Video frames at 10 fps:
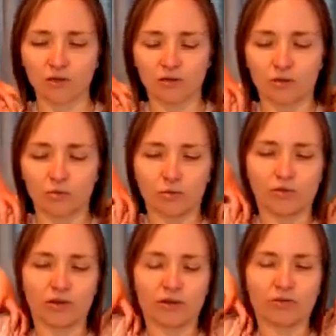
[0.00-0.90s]
So
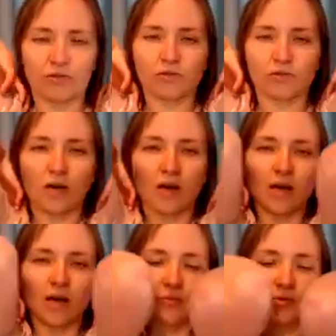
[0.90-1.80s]
doing a few
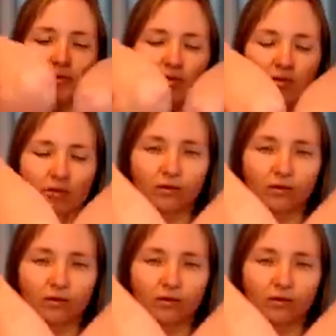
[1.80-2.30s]
times,